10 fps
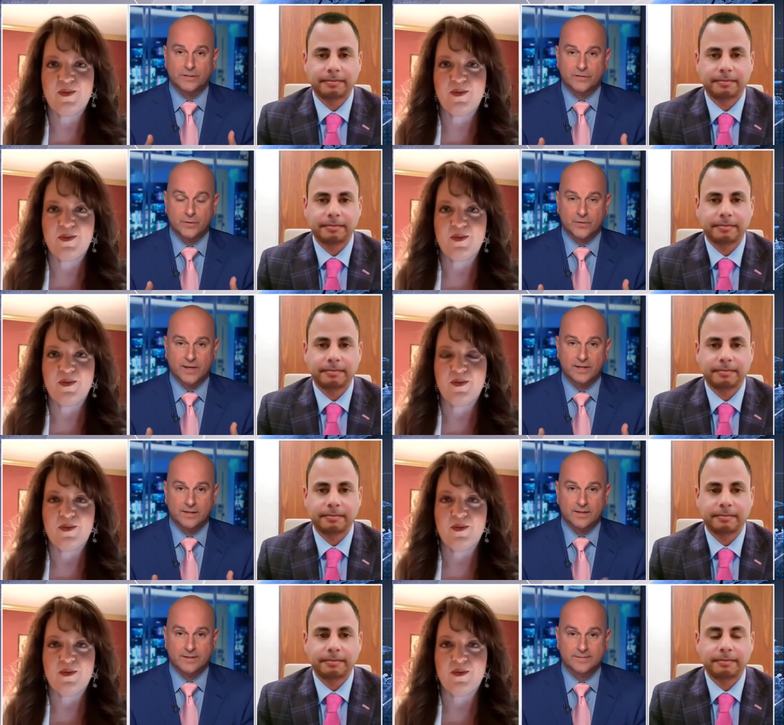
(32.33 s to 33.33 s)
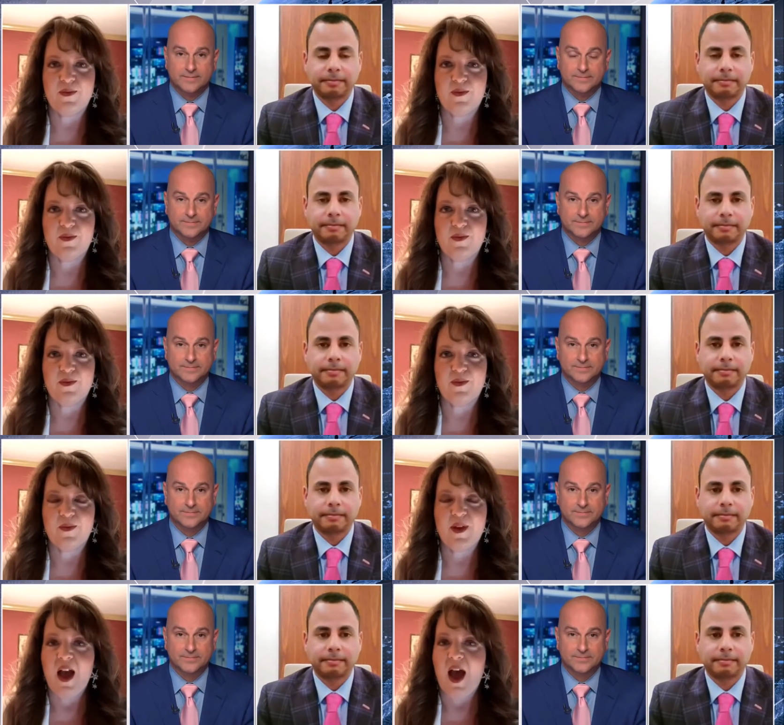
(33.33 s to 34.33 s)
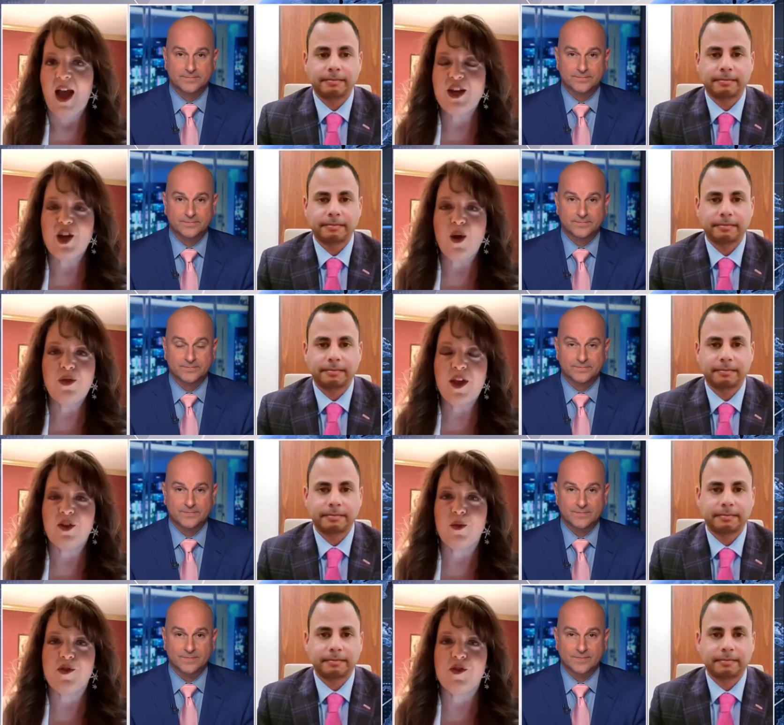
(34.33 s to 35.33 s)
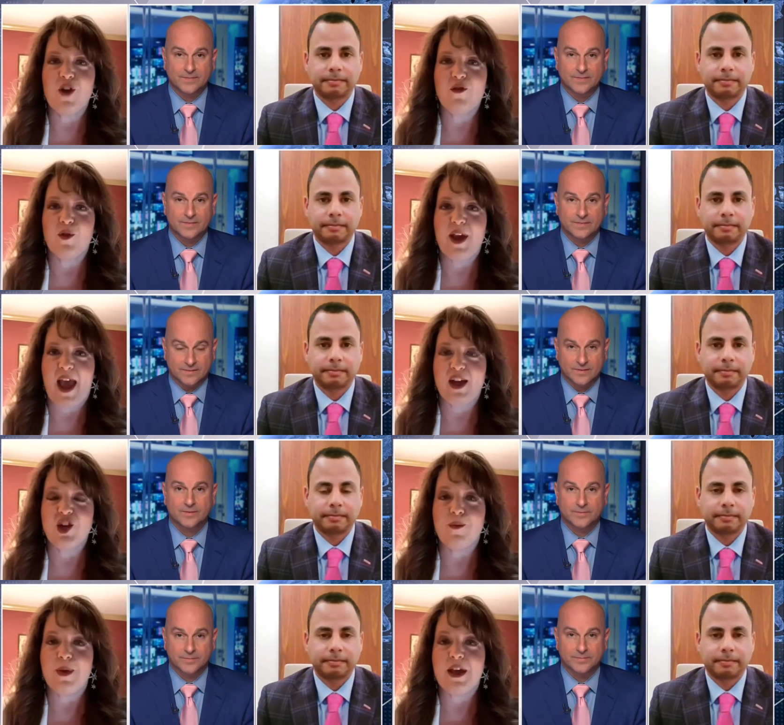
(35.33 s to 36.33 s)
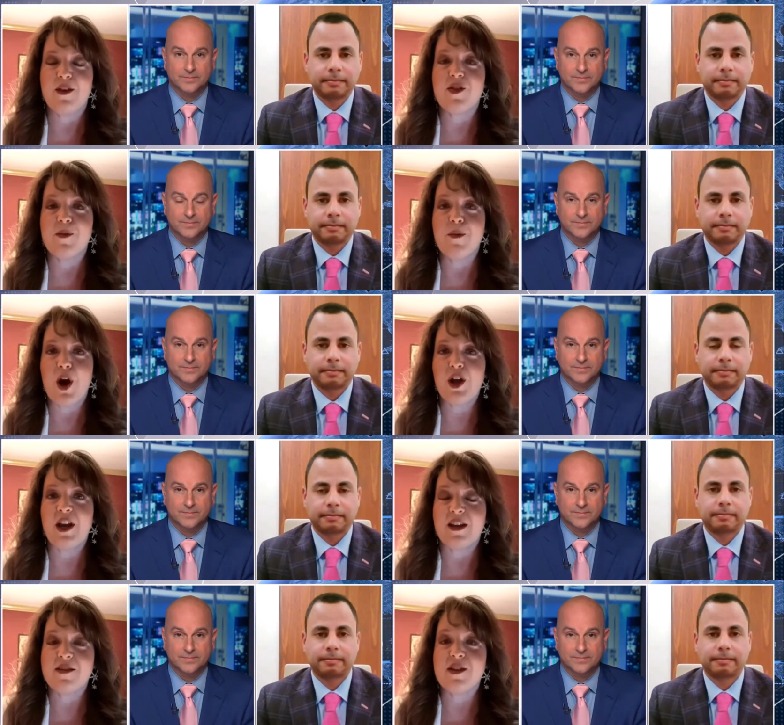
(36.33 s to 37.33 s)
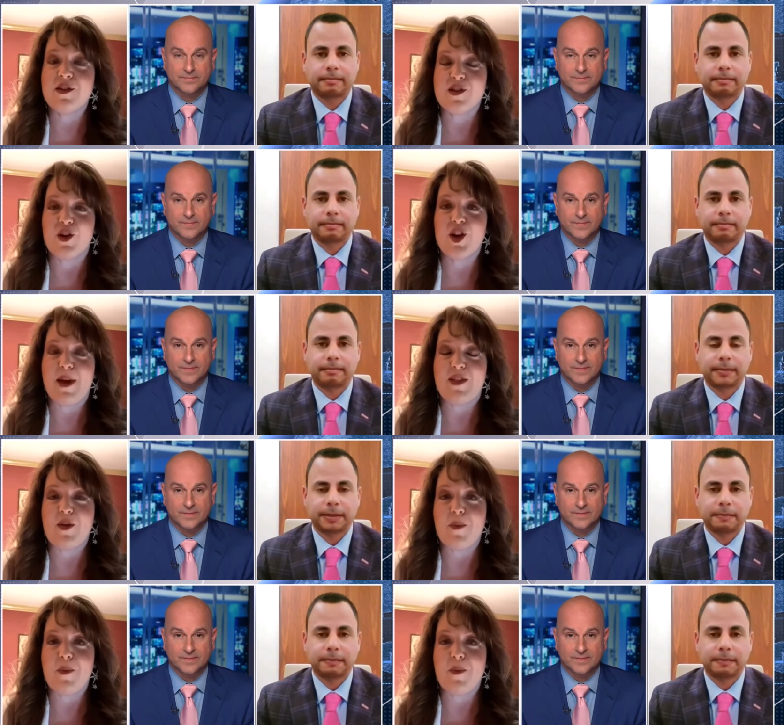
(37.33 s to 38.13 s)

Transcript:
Speaker 1: do you think?
Speaker 2: I don't think there was an overreaction because the market is concerned about the